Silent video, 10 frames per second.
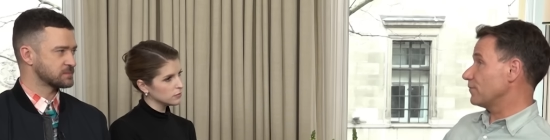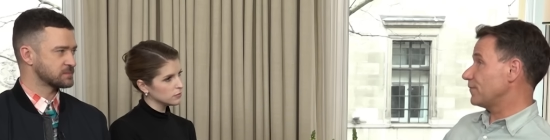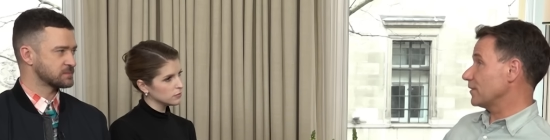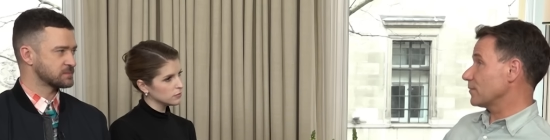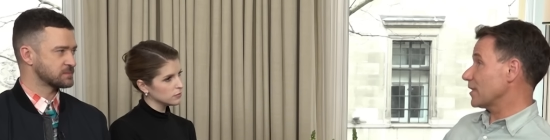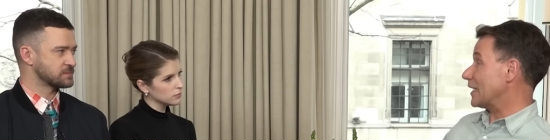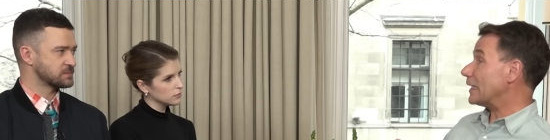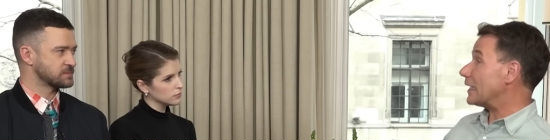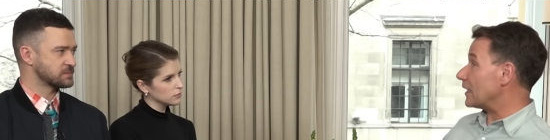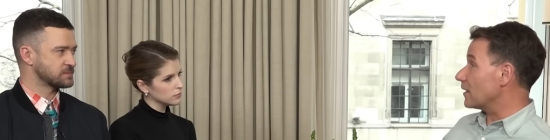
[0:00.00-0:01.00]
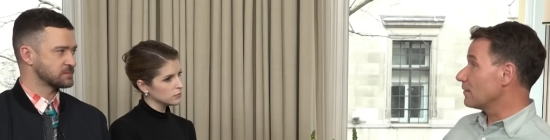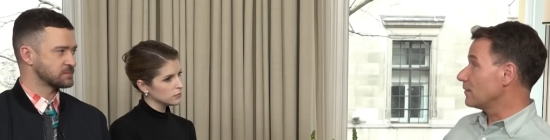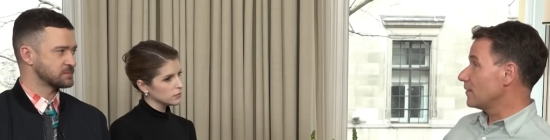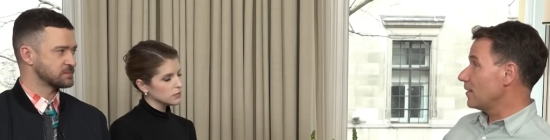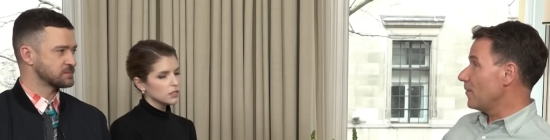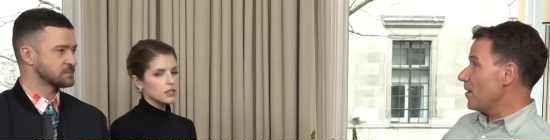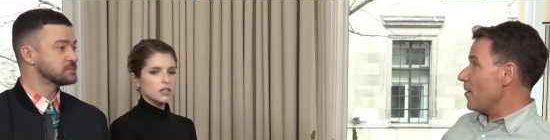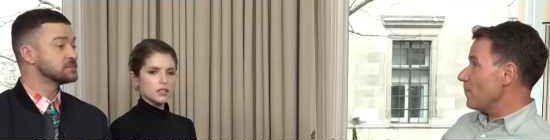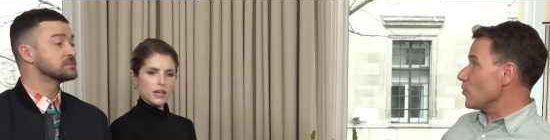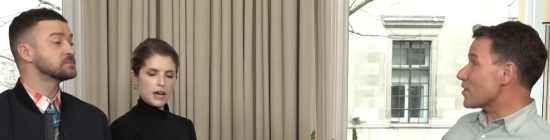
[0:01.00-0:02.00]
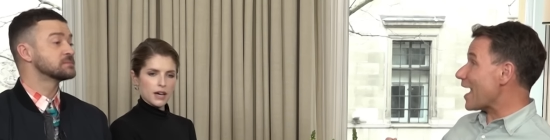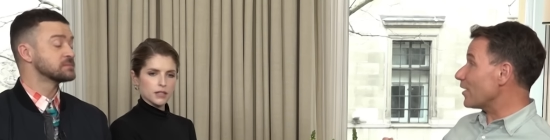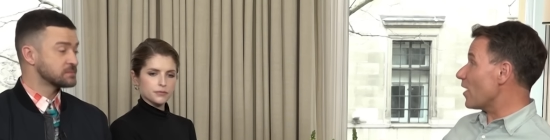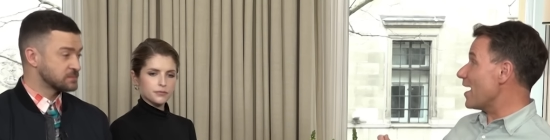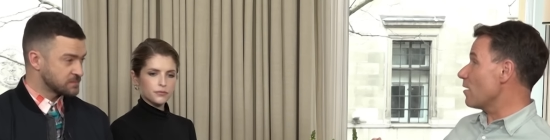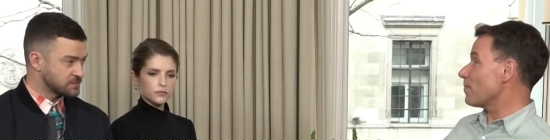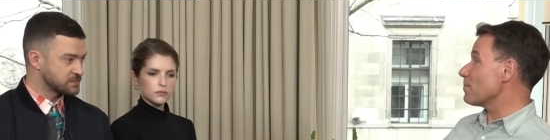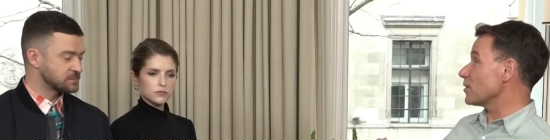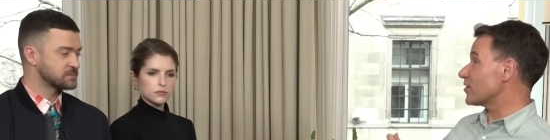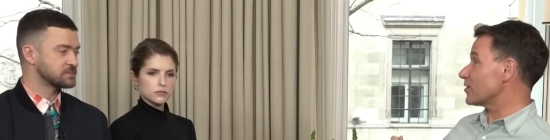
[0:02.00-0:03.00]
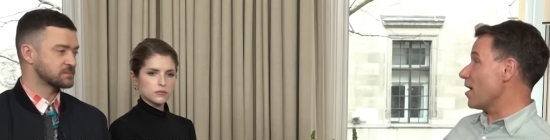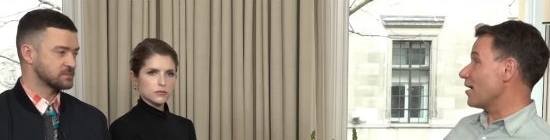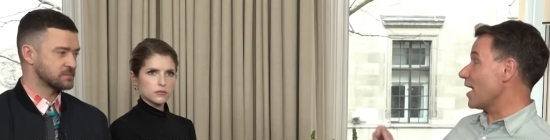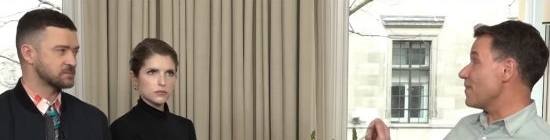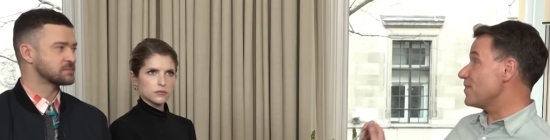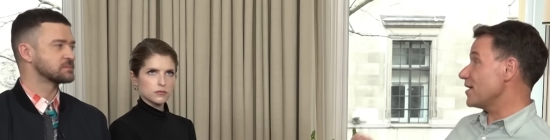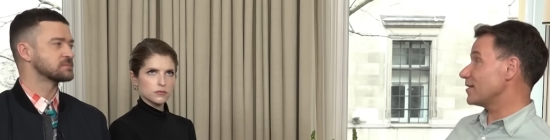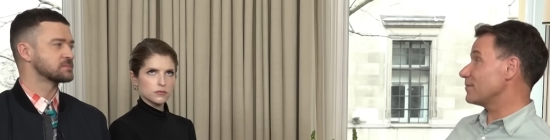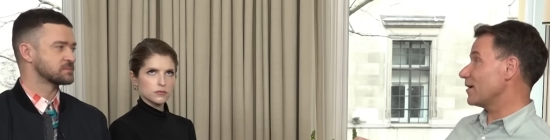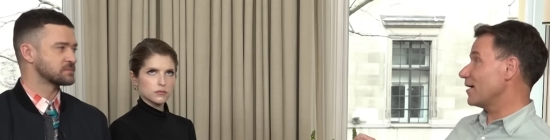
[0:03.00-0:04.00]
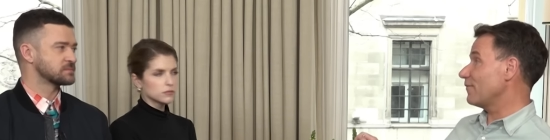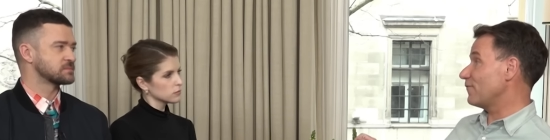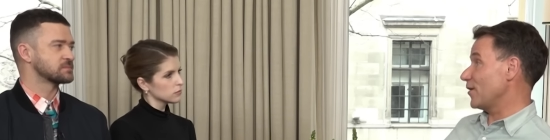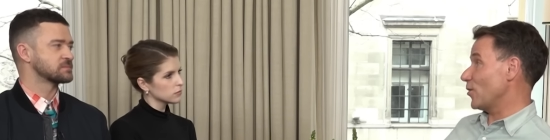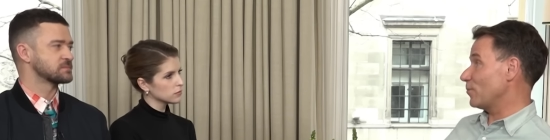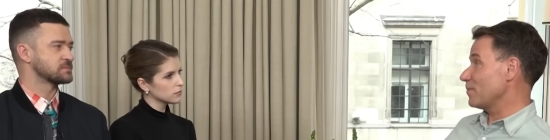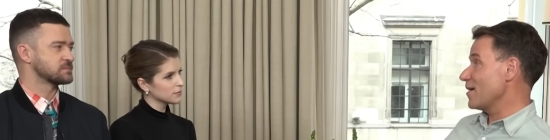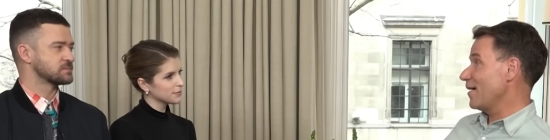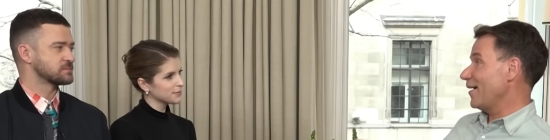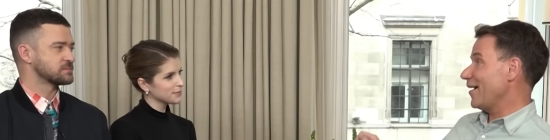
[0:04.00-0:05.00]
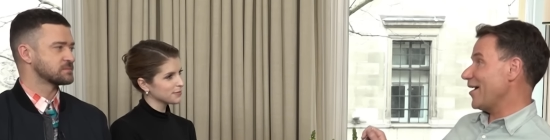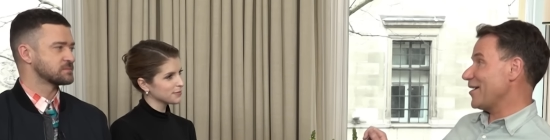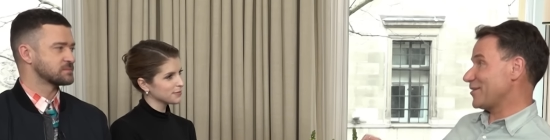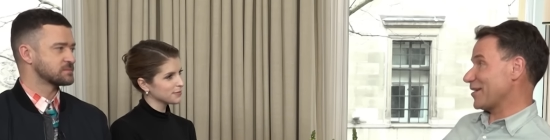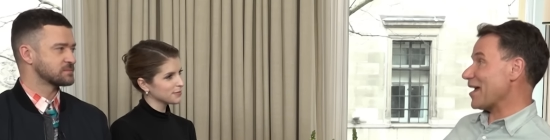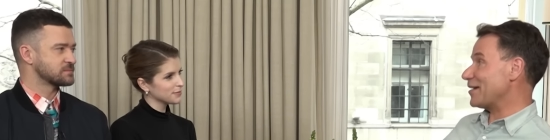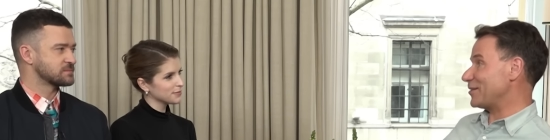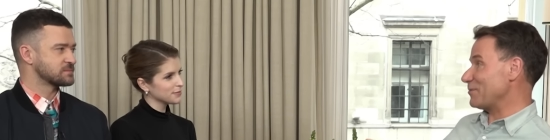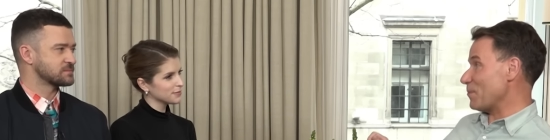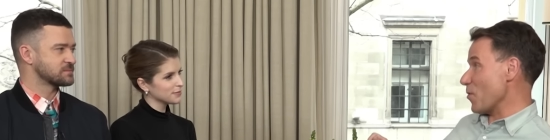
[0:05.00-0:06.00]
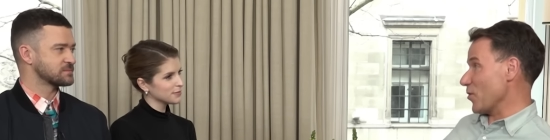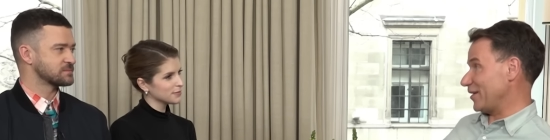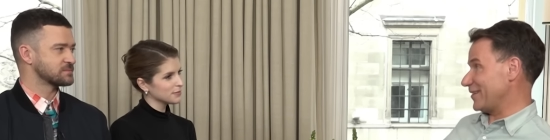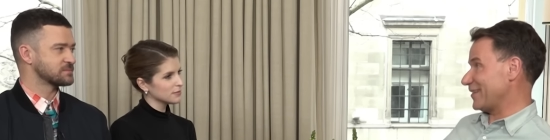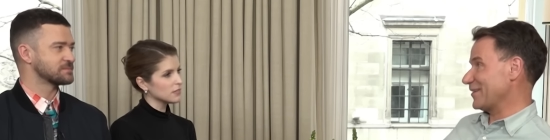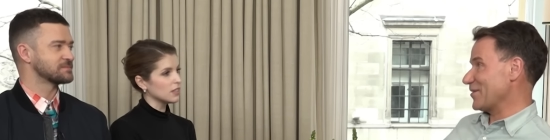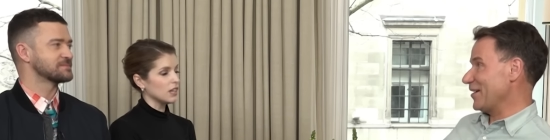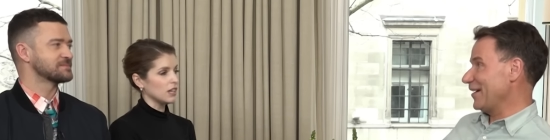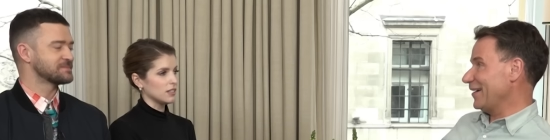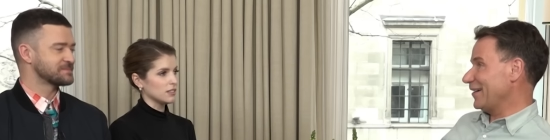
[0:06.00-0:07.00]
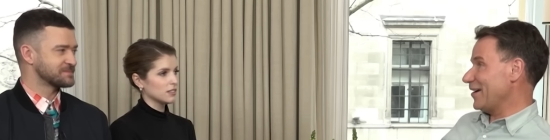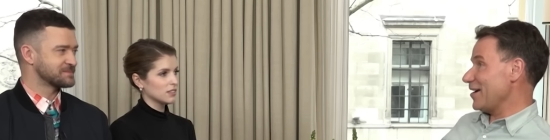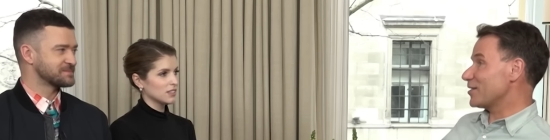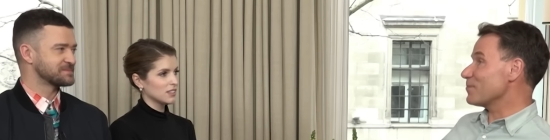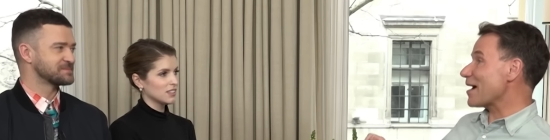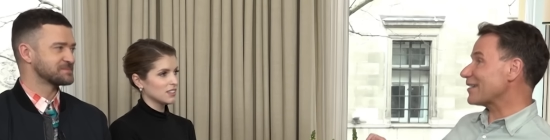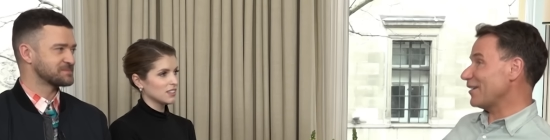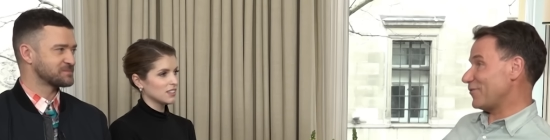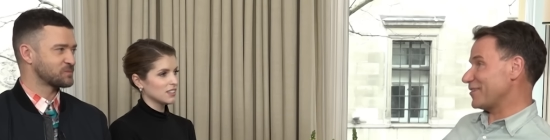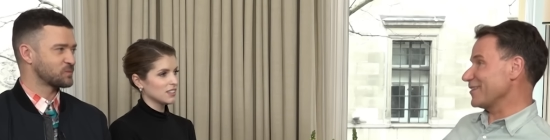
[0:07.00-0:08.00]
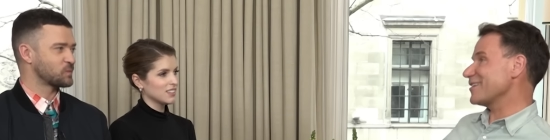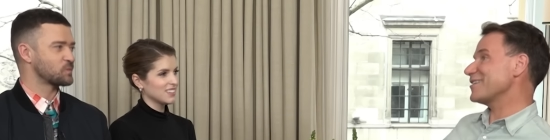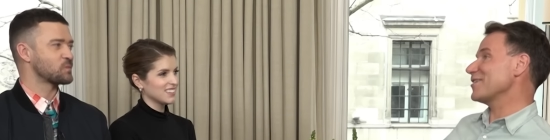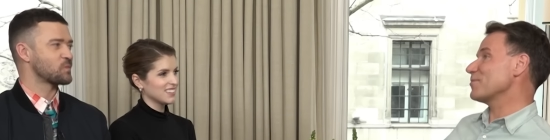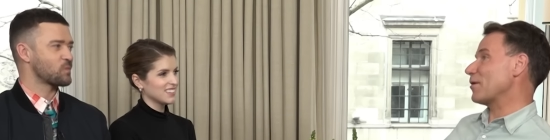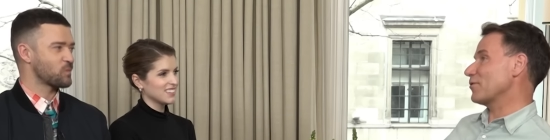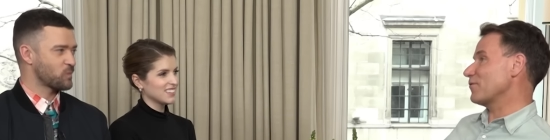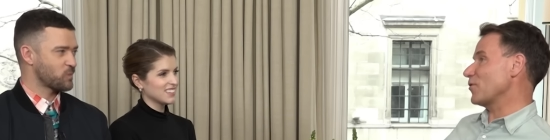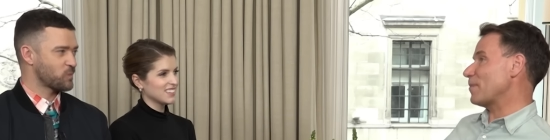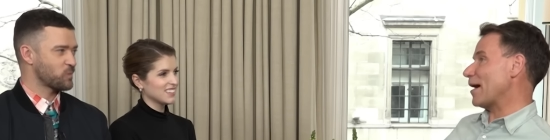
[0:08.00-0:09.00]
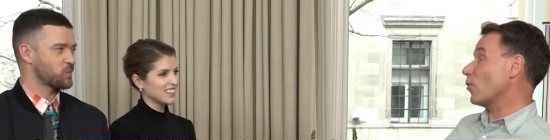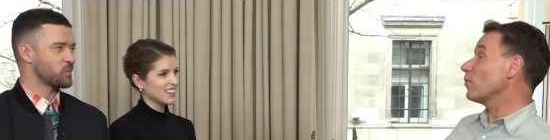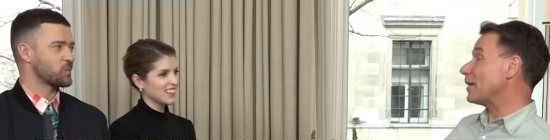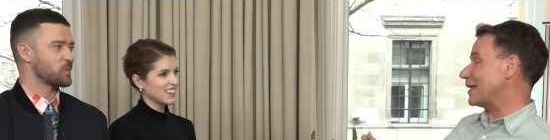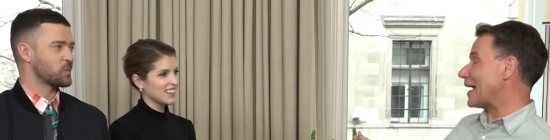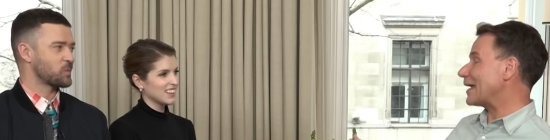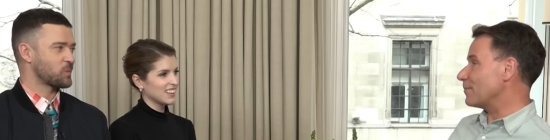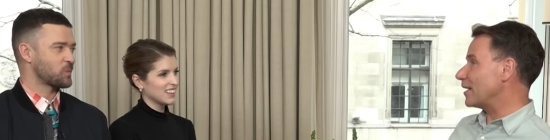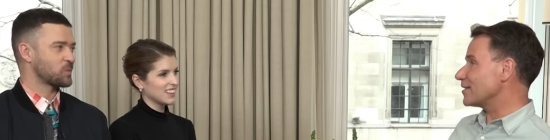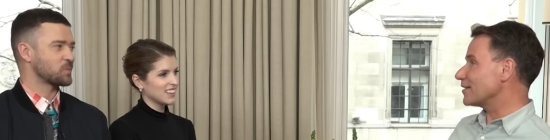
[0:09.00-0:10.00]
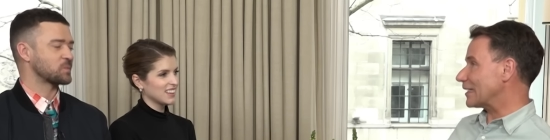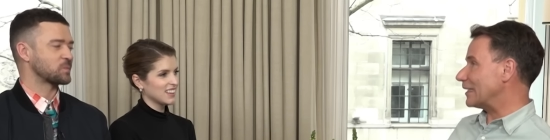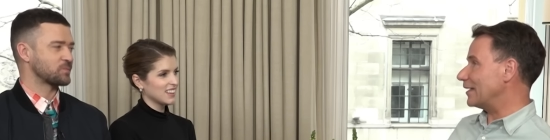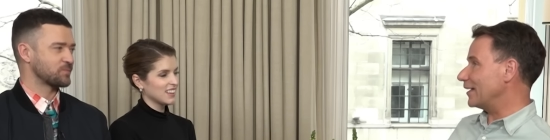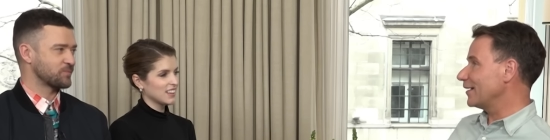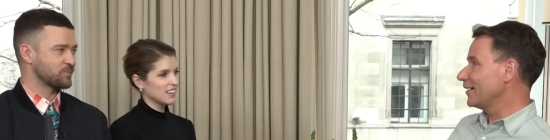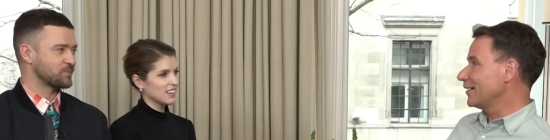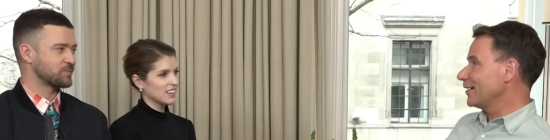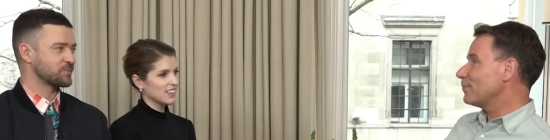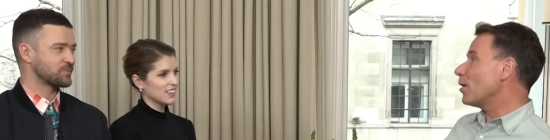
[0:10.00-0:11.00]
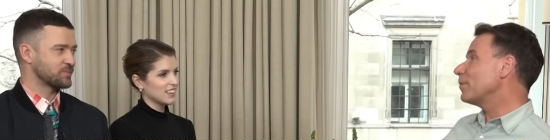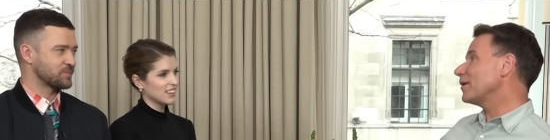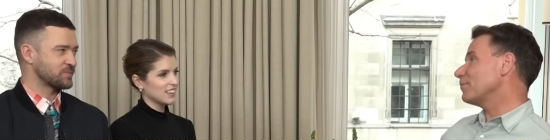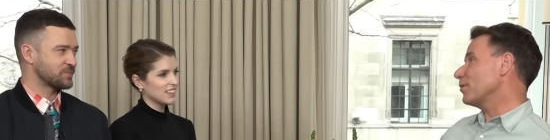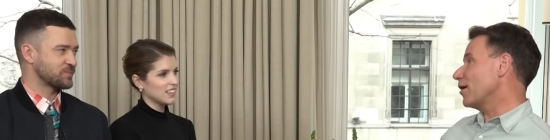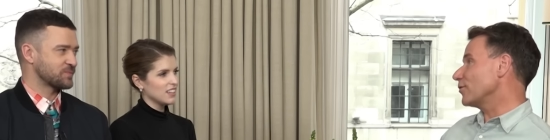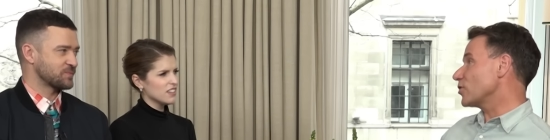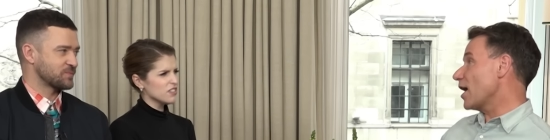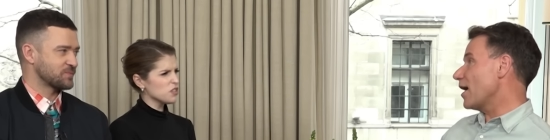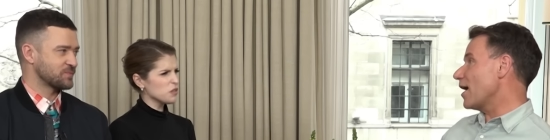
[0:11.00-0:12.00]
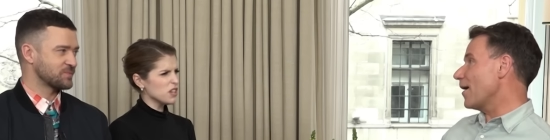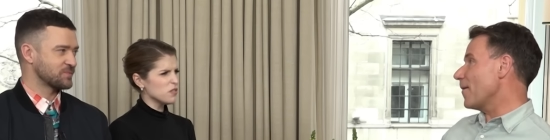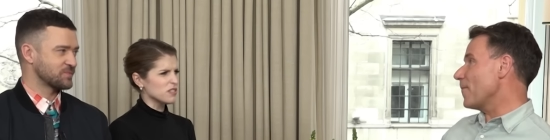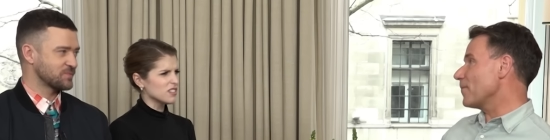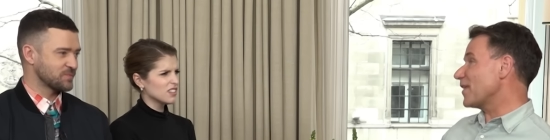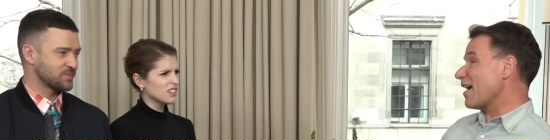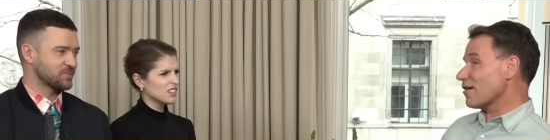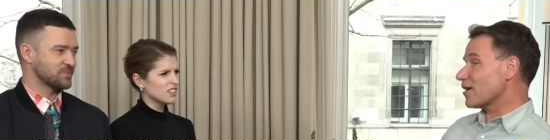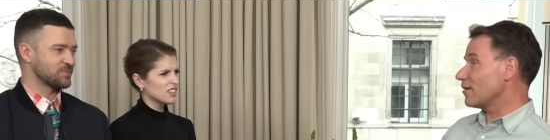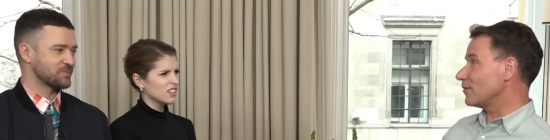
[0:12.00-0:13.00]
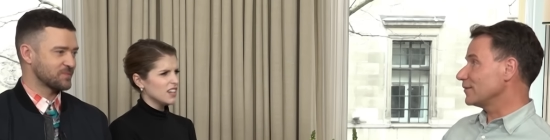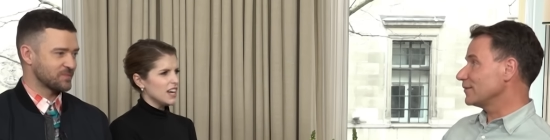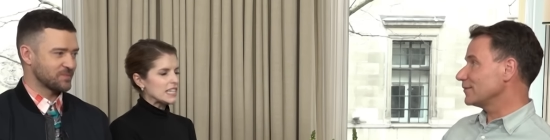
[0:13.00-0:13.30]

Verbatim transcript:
Speaker 1: you're filled with glee. Yeah. You cannot help but smile. And this film is a case in point. Yeah. It's magnificent to see the both of you back, albeit animated clearly. Poppy and Branch. They're so cute. They are cute.